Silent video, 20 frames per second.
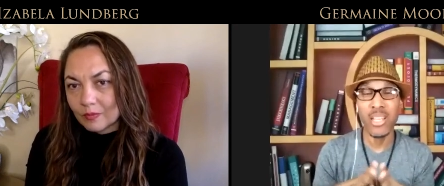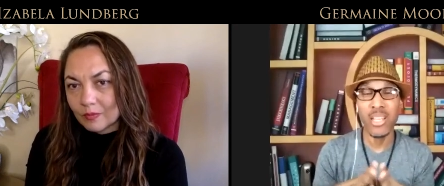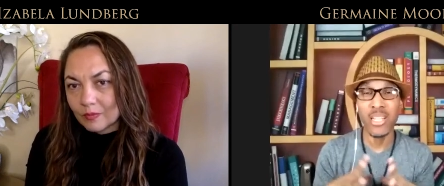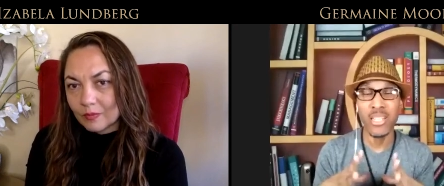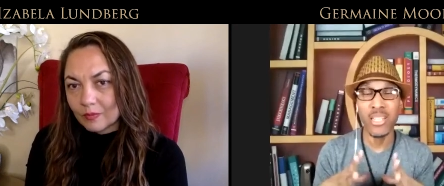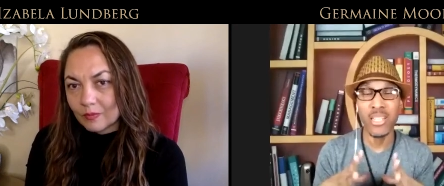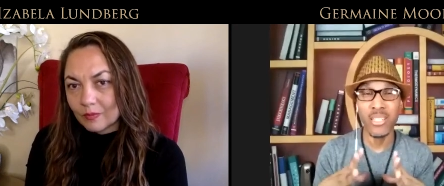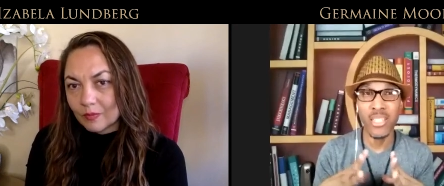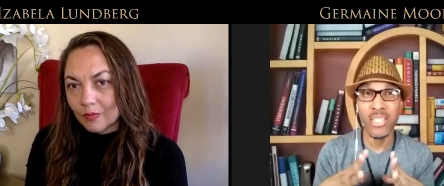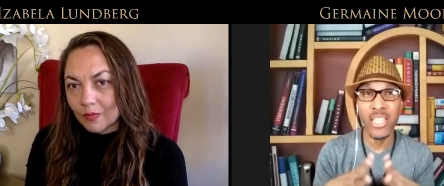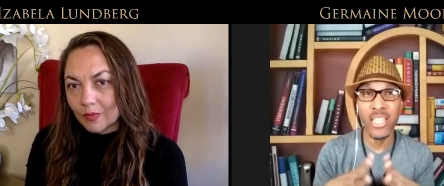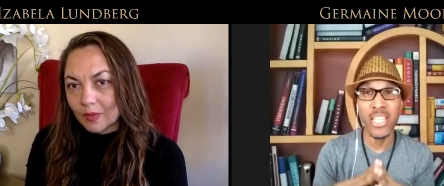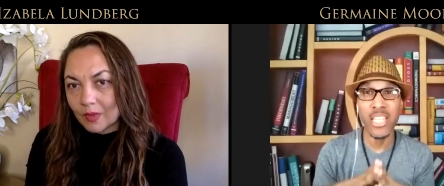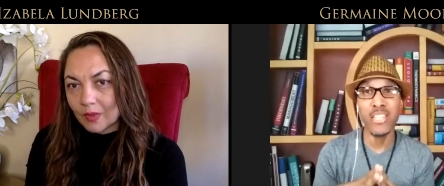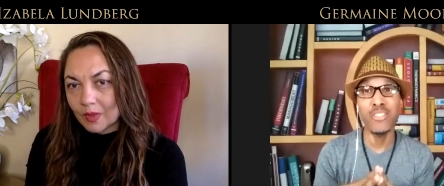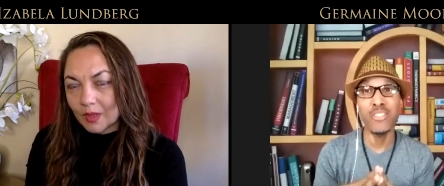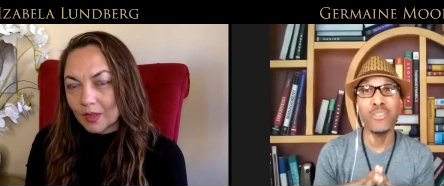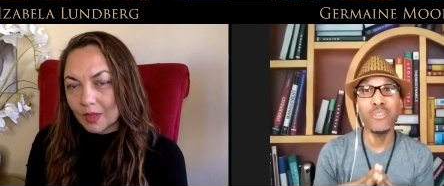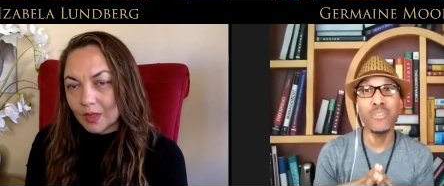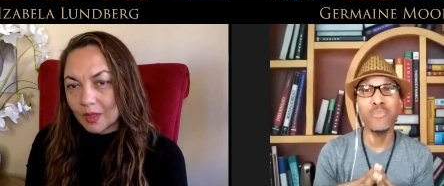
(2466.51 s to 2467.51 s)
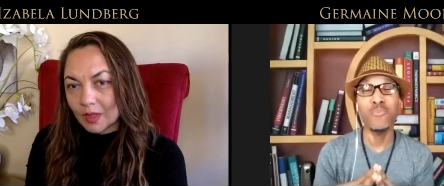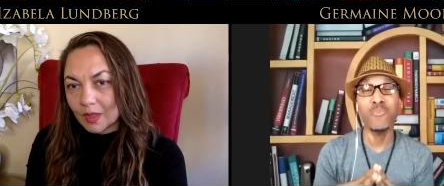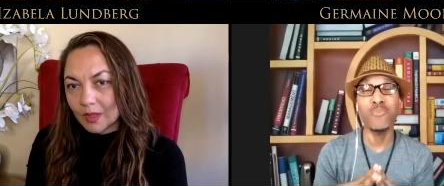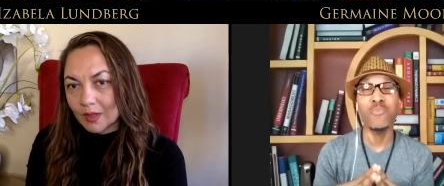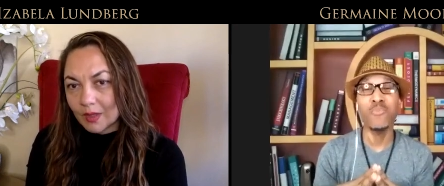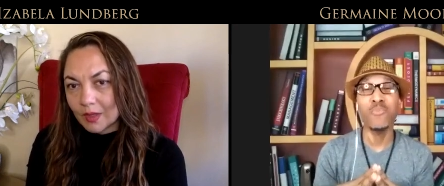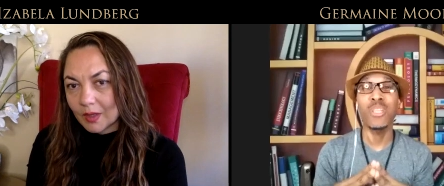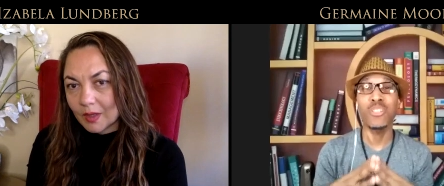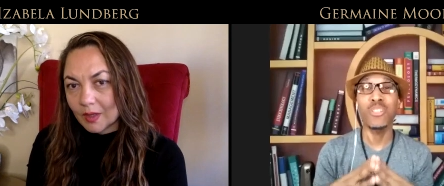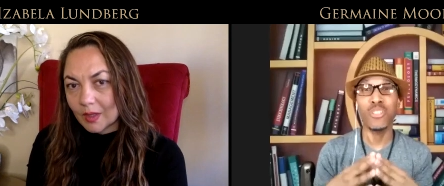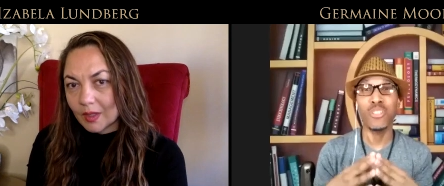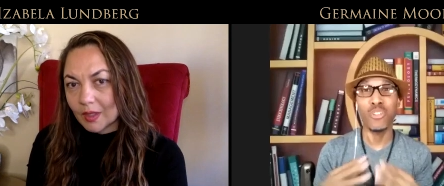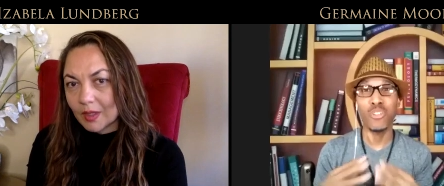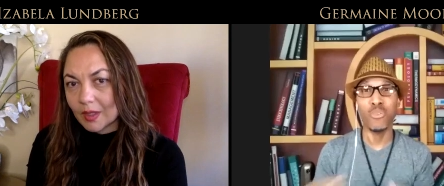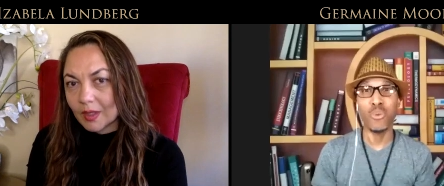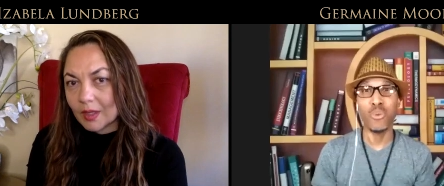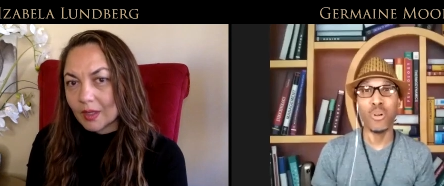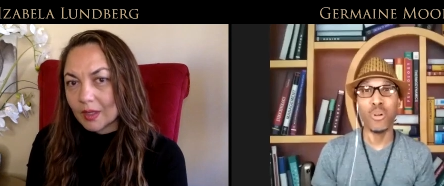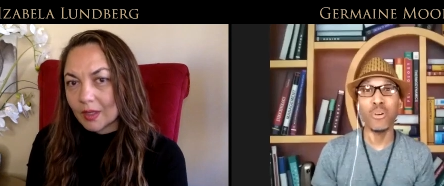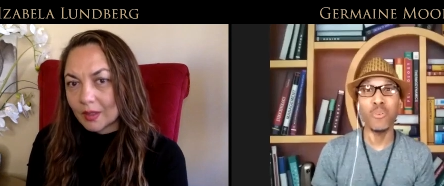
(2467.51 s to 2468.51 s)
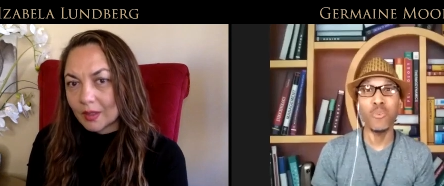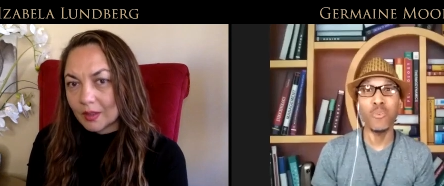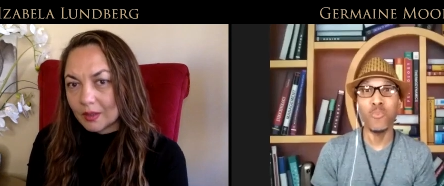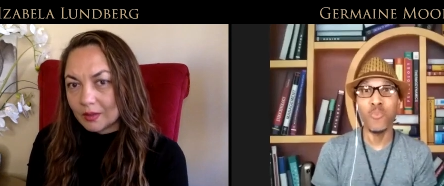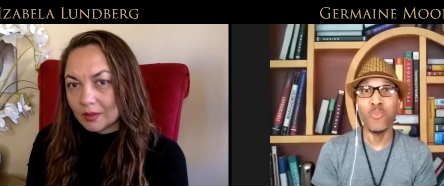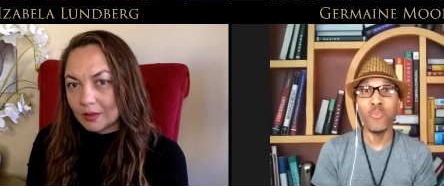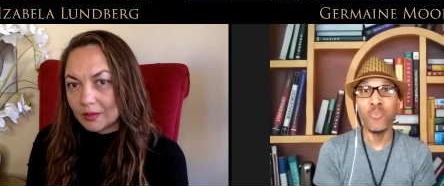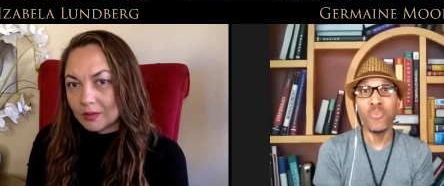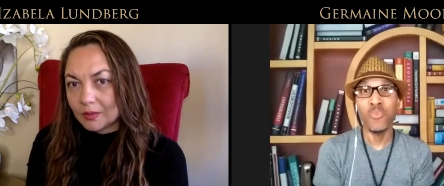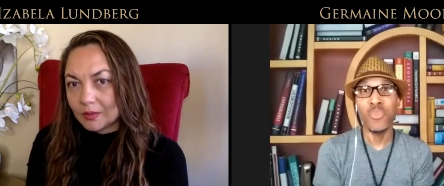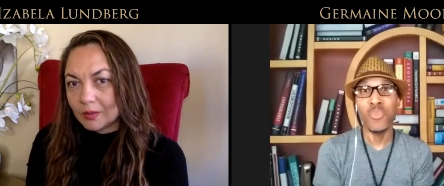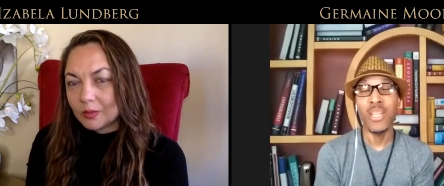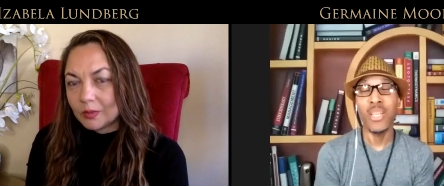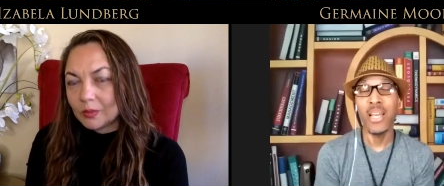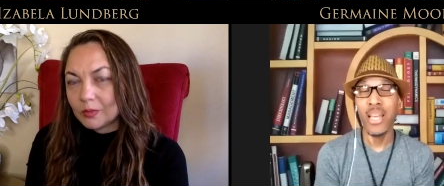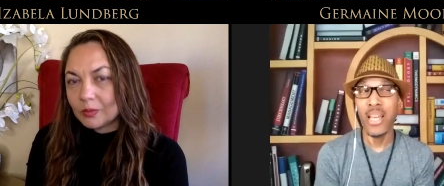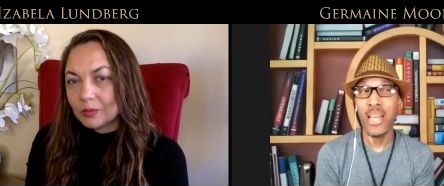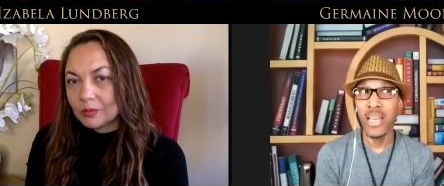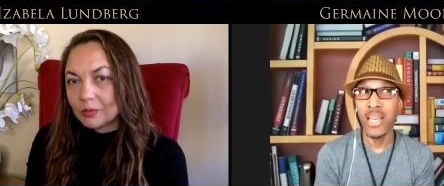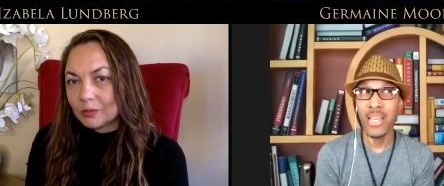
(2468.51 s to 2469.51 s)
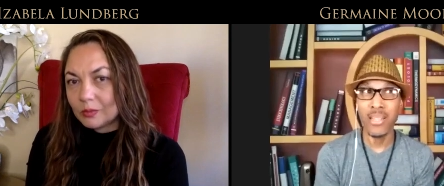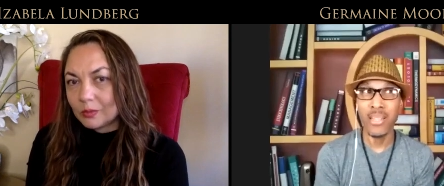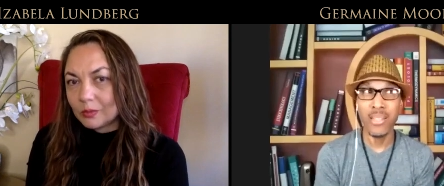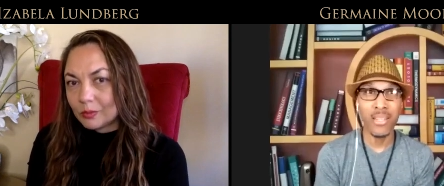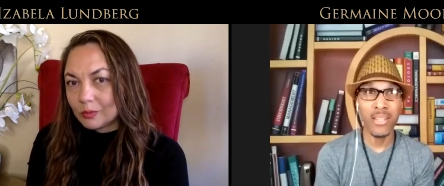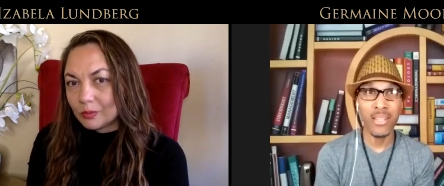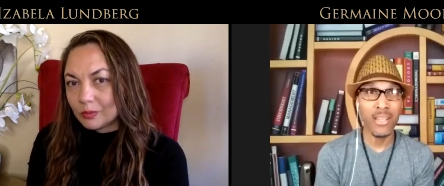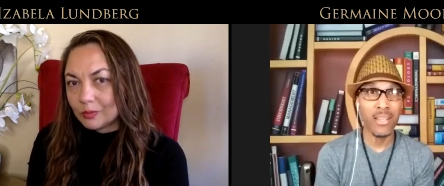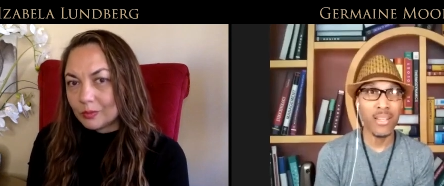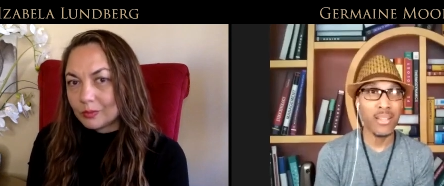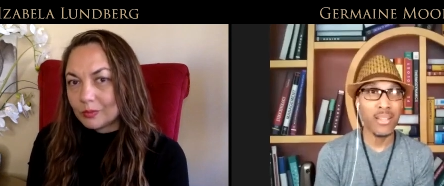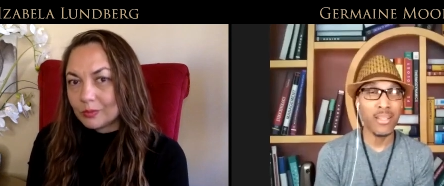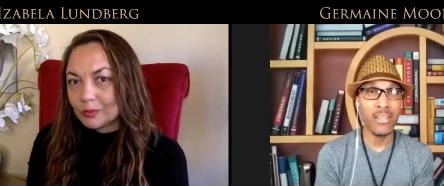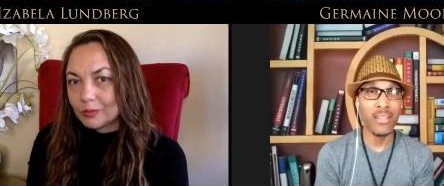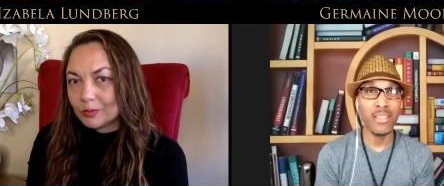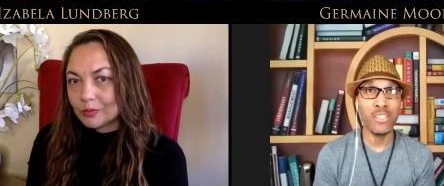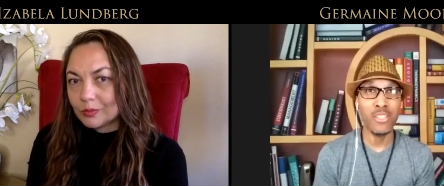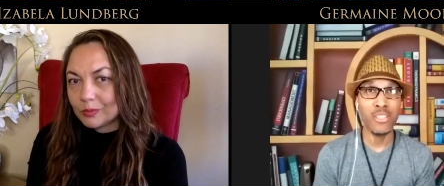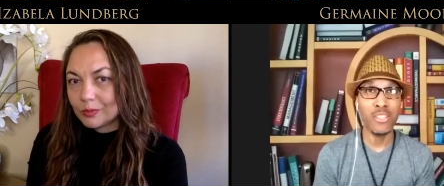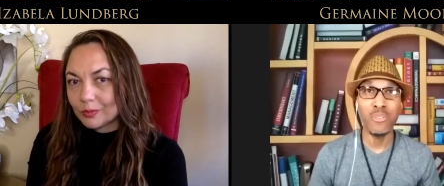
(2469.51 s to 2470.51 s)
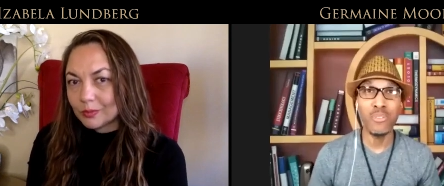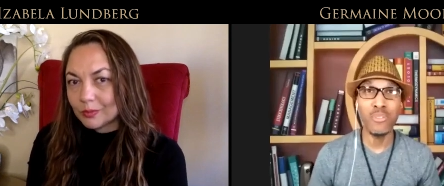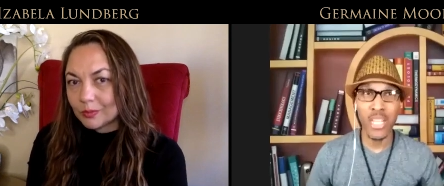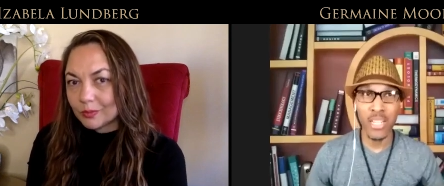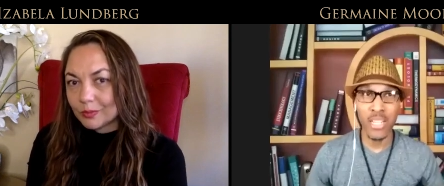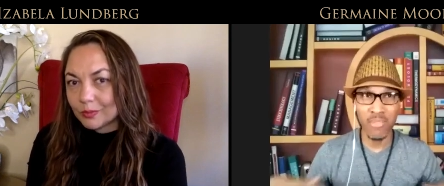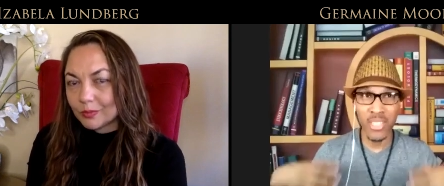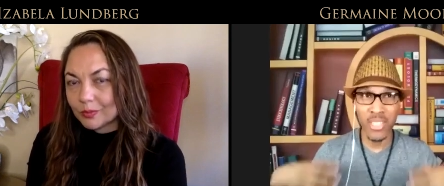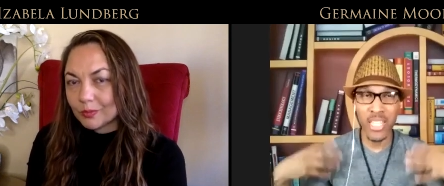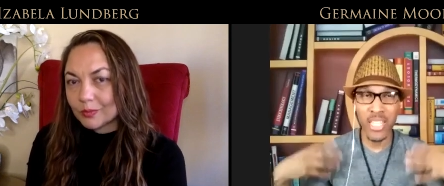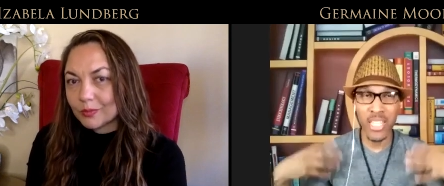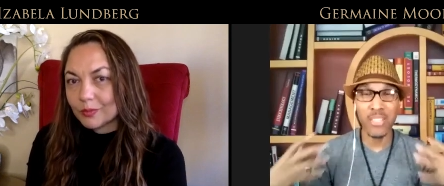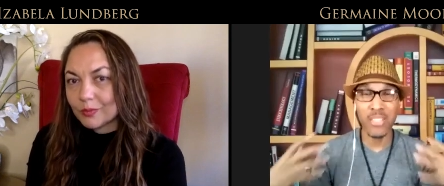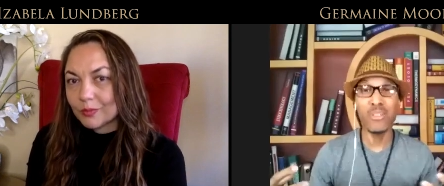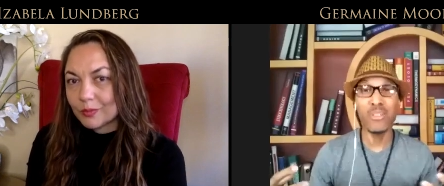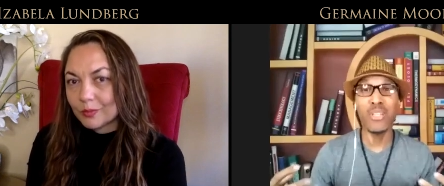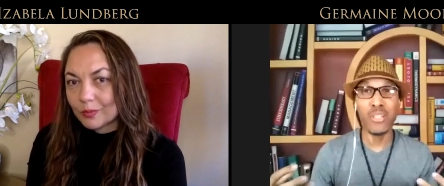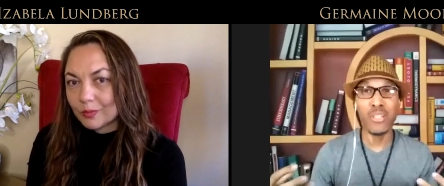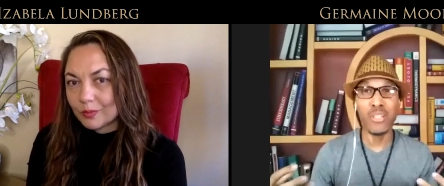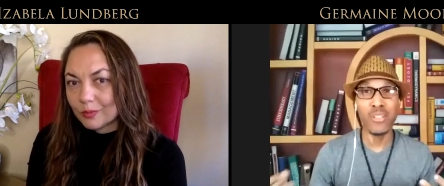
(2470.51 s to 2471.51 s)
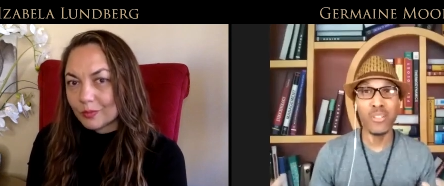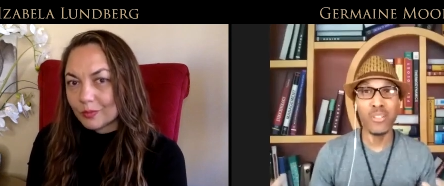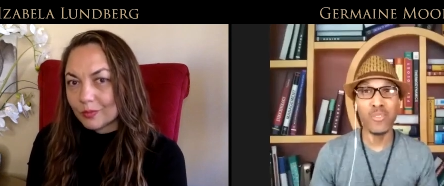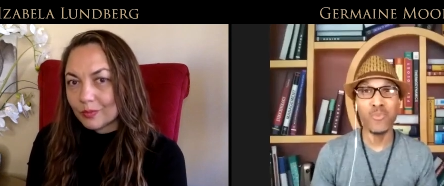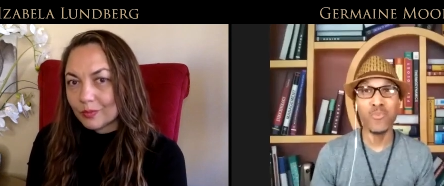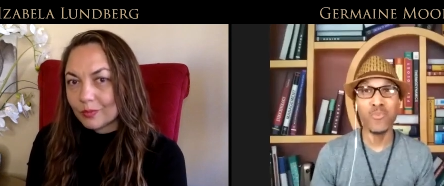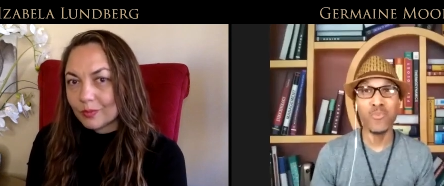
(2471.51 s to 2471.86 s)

Speaker 1: Continue to grow and use everything you learn.